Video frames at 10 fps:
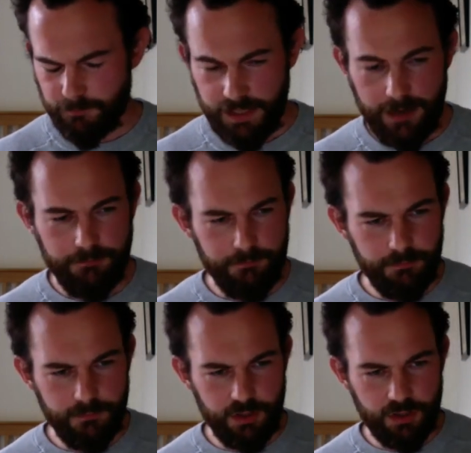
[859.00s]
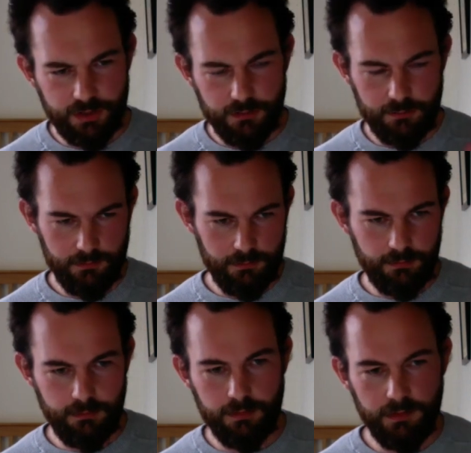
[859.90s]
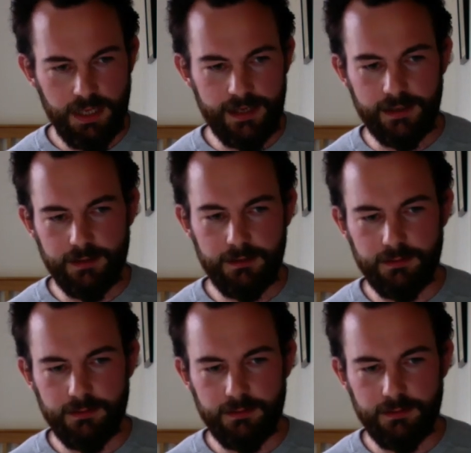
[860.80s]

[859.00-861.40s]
yeah, just link,